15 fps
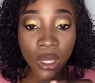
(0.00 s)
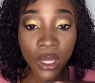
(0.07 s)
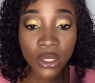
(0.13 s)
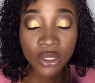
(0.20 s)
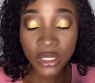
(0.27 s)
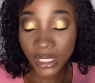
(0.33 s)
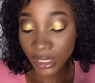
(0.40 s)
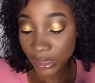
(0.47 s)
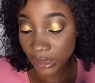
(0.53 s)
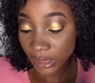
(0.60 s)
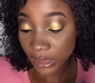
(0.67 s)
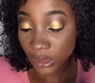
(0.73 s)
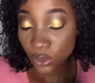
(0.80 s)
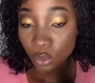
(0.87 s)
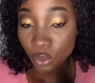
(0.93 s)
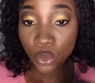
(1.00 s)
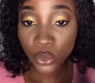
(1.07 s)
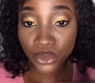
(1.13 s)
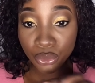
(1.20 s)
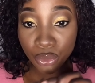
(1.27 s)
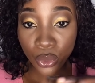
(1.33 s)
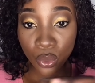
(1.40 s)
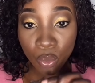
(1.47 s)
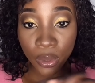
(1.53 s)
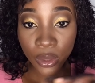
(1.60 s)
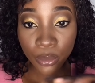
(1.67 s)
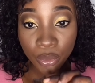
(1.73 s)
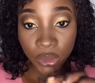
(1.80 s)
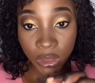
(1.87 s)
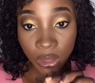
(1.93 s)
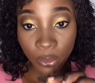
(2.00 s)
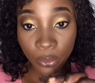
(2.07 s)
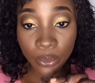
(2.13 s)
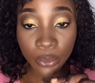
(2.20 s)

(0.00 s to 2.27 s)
so that it's easy to control when putting.